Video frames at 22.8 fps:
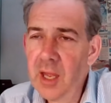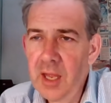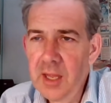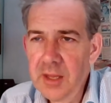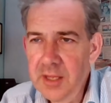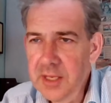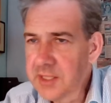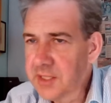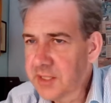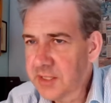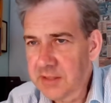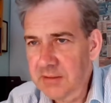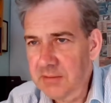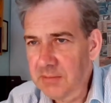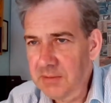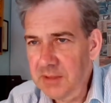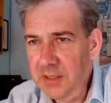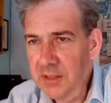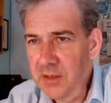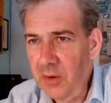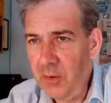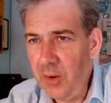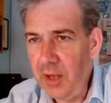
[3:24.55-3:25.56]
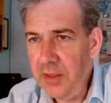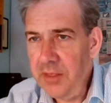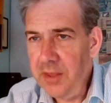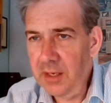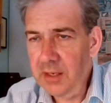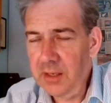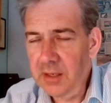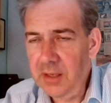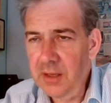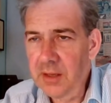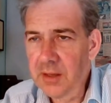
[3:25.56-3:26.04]
This, you know, I
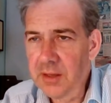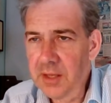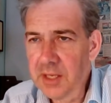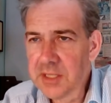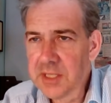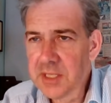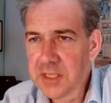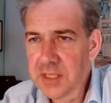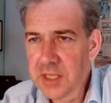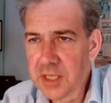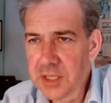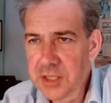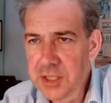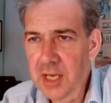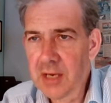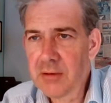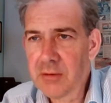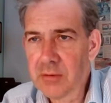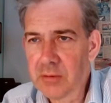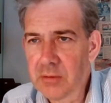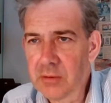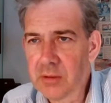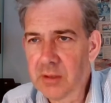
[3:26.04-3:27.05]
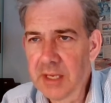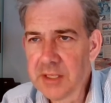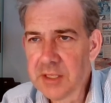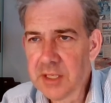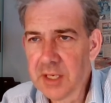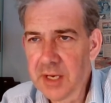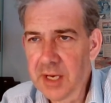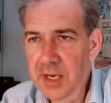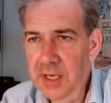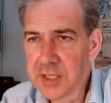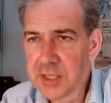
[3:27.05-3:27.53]
think this is the general
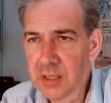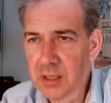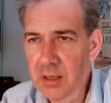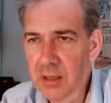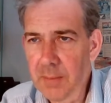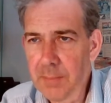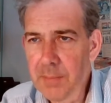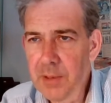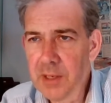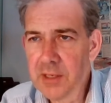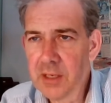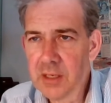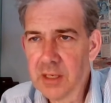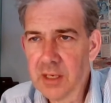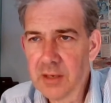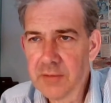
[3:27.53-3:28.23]
international opinion.